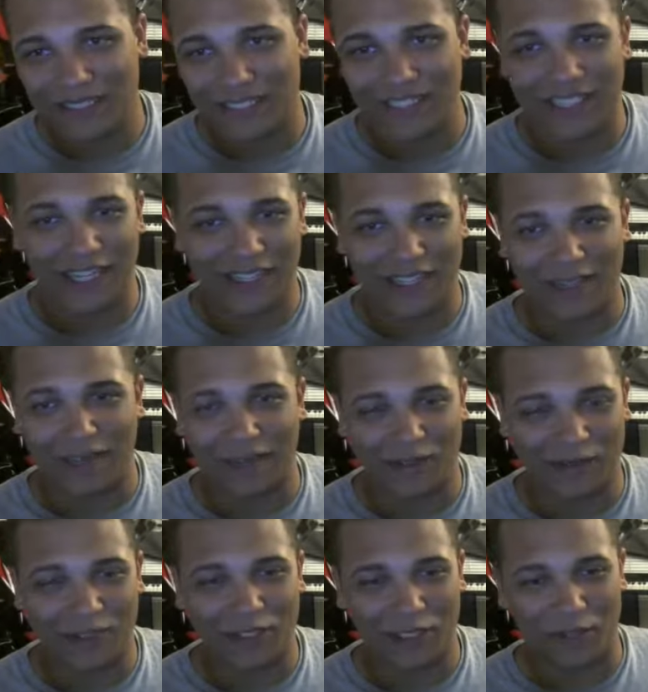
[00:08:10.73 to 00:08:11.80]
Actually, I think uh,
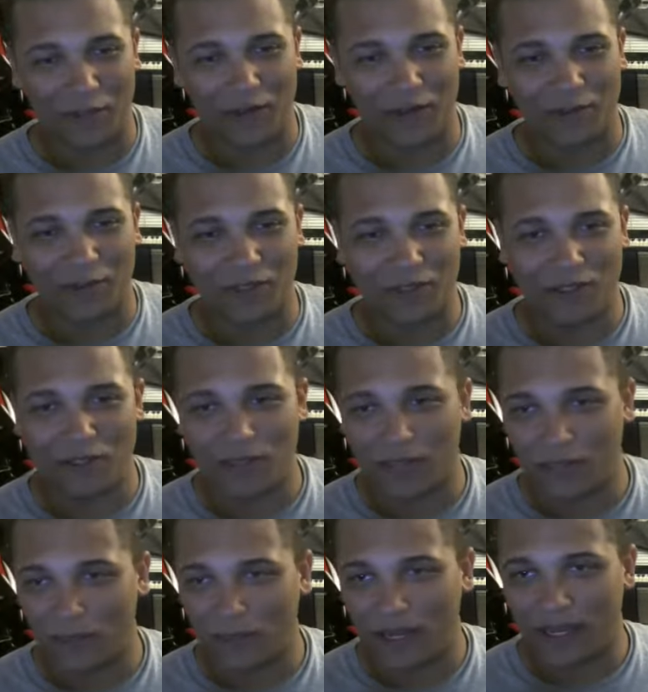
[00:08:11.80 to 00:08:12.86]
originally mine were a little too
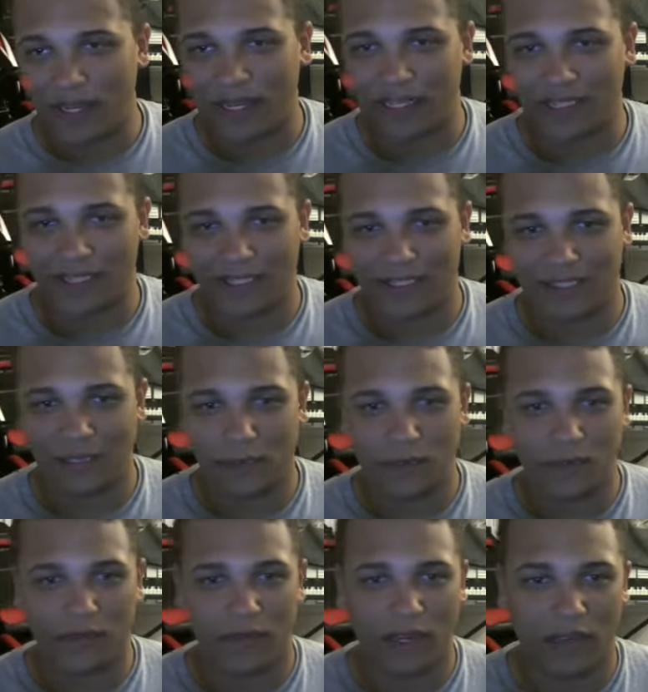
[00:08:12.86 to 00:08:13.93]
complicated. I had to
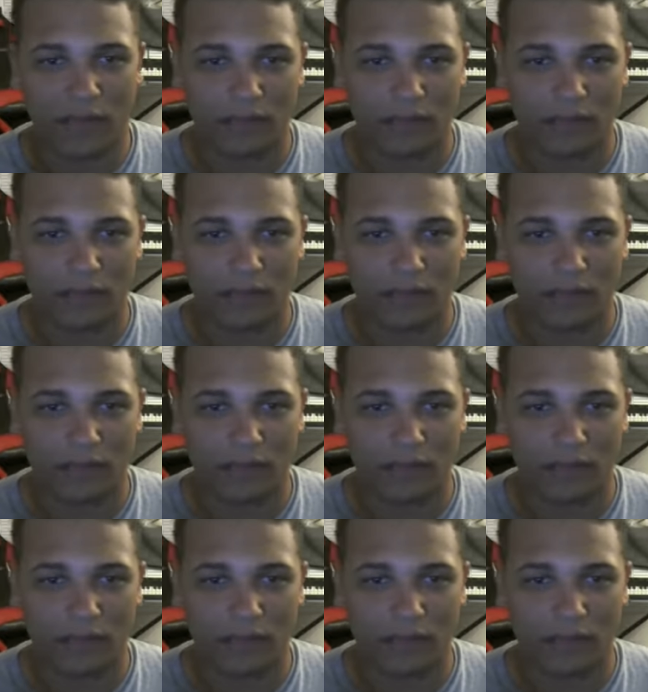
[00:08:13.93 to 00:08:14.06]
simplify them.